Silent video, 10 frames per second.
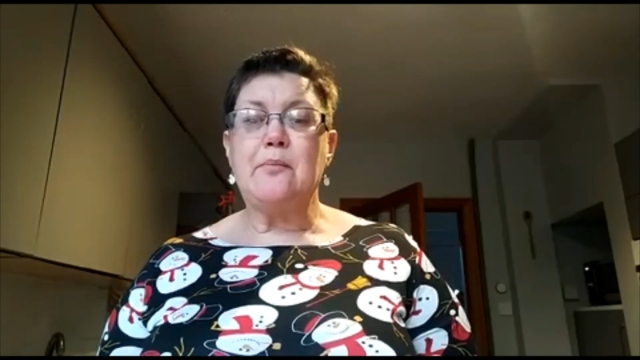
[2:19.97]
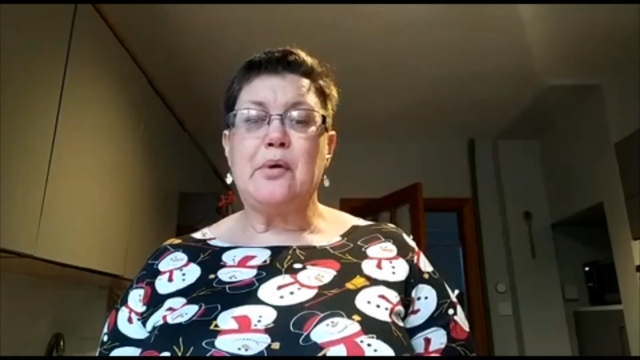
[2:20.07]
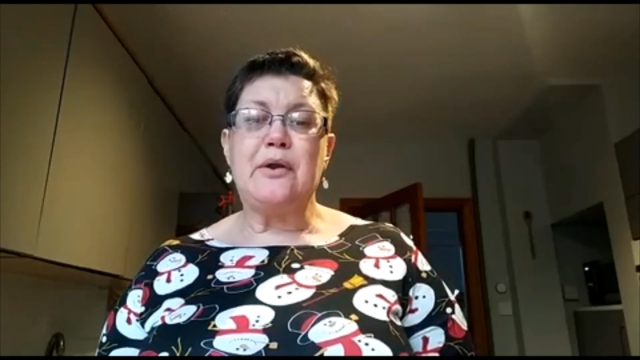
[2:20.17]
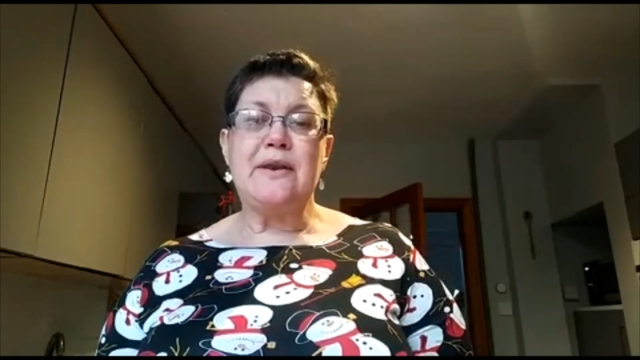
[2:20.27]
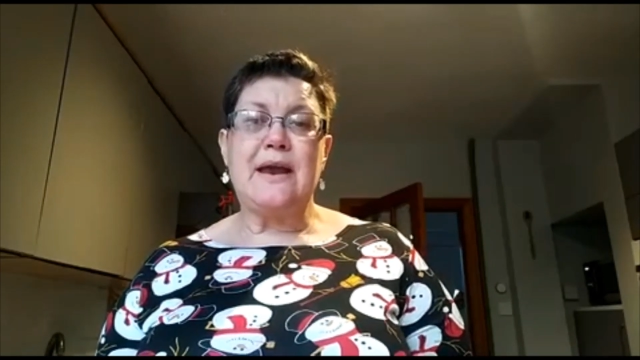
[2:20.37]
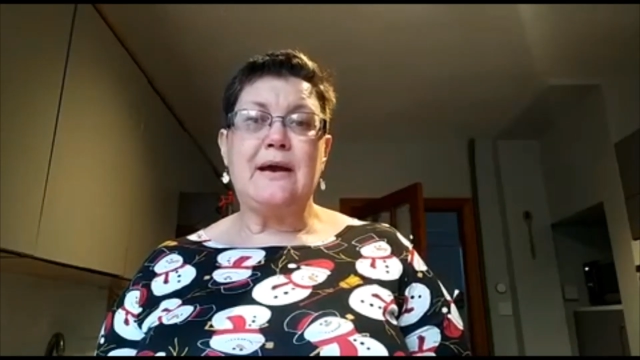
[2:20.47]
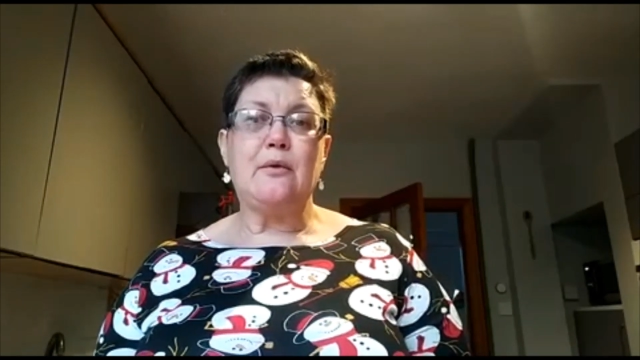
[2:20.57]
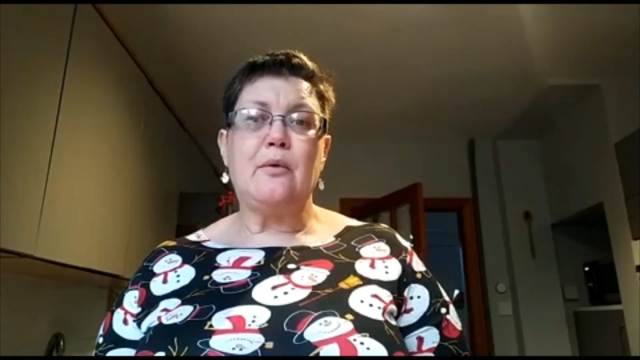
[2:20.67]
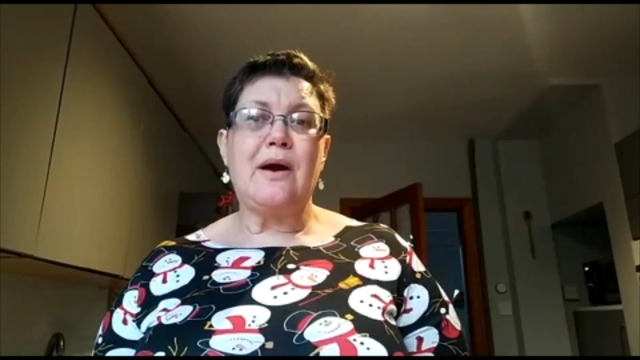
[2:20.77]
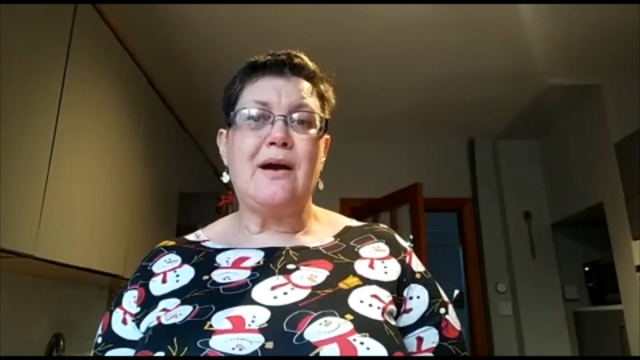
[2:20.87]
But
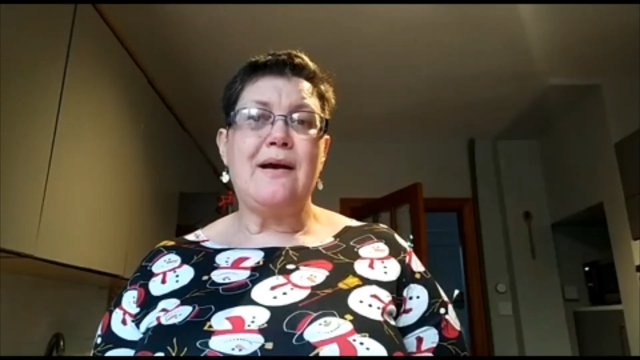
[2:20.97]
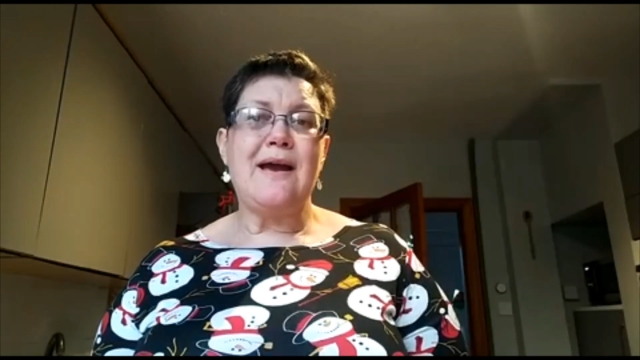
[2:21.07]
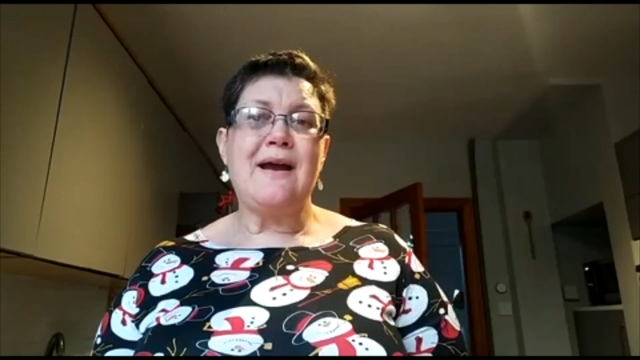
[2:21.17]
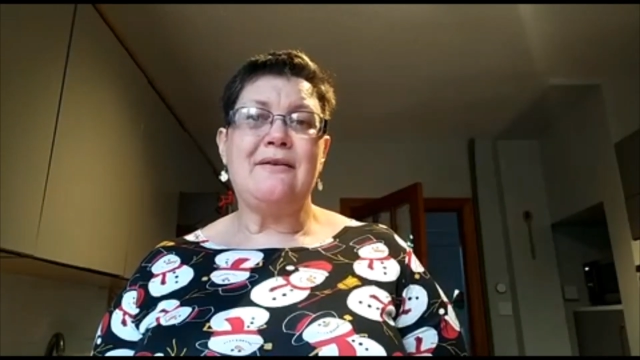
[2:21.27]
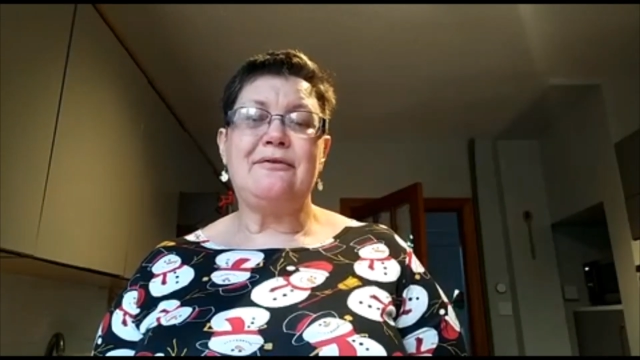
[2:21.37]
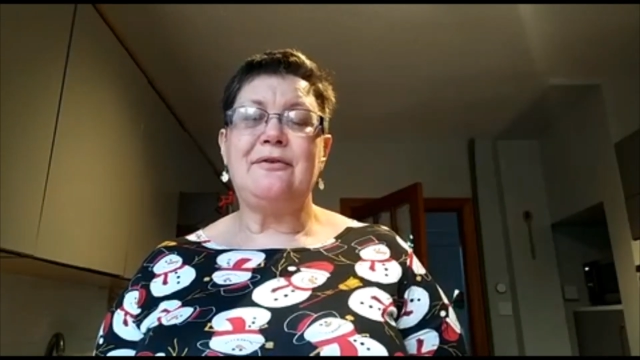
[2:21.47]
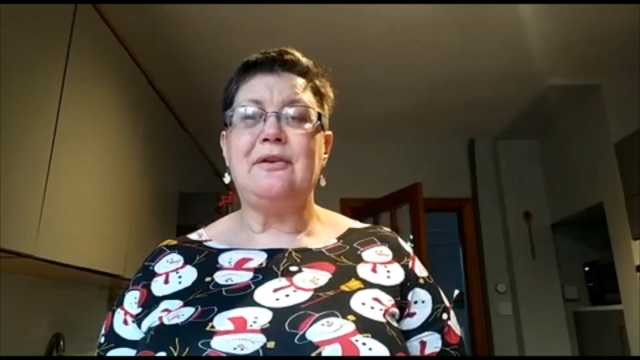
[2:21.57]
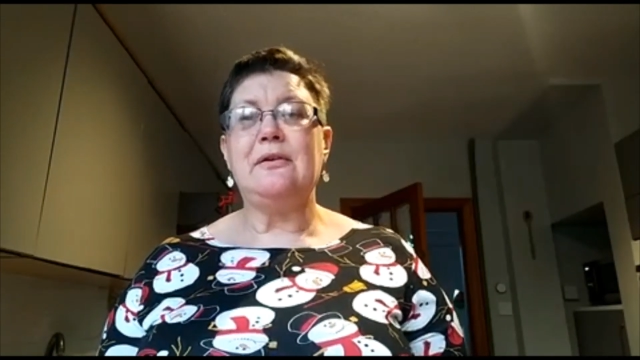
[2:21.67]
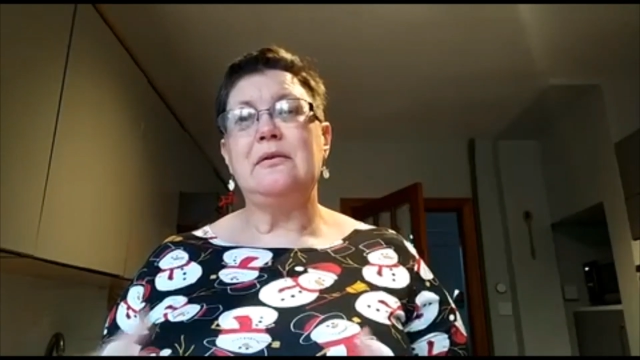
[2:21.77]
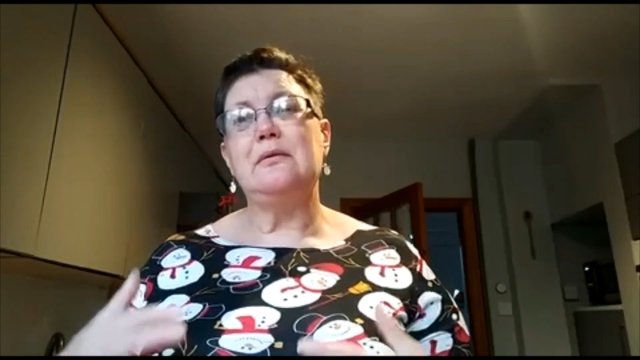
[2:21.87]
now I have
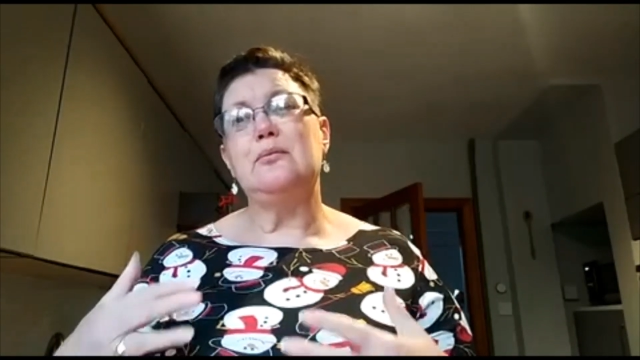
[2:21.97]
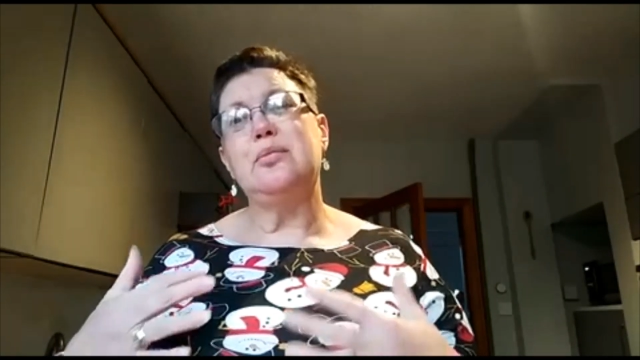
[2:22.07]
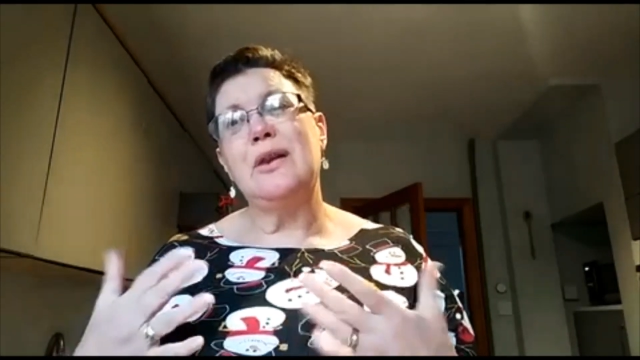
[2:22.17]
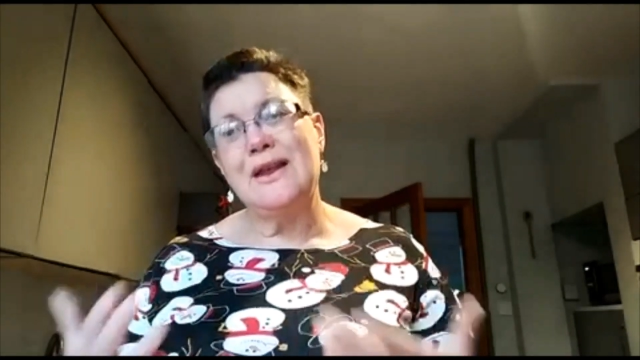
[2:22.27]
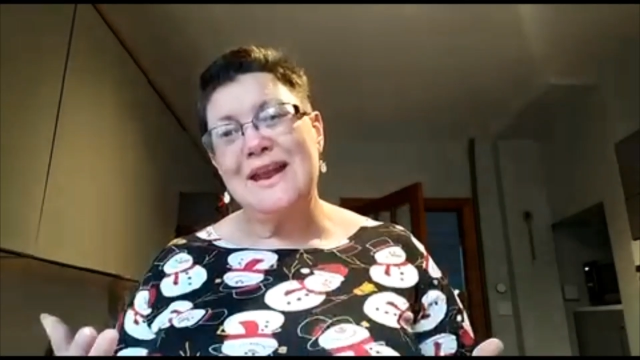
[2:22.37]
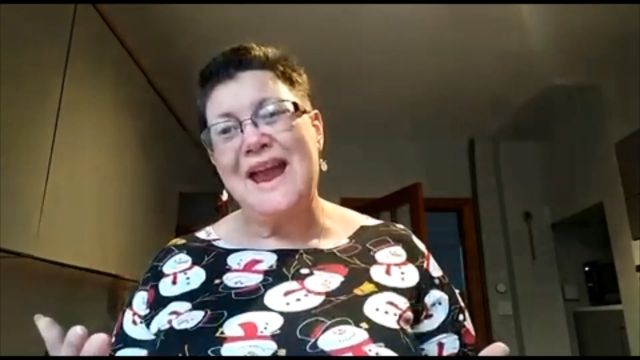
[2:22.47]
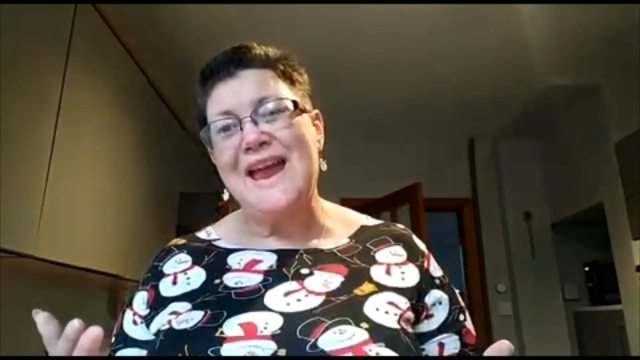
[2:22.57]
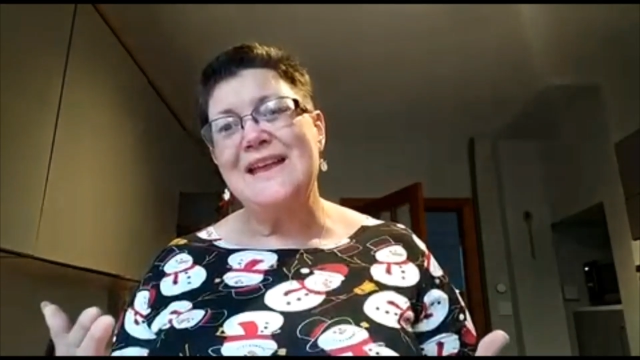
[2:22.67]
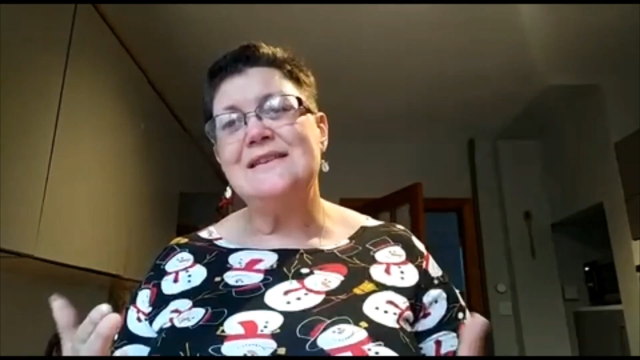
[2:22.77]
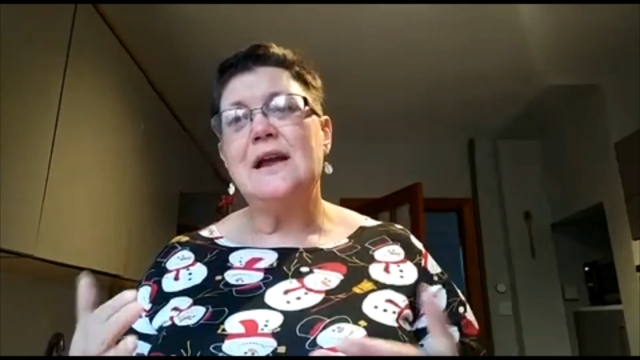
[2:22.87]
to plan
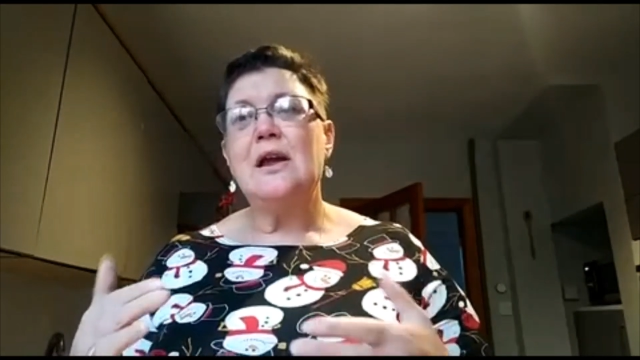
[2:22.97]
ahead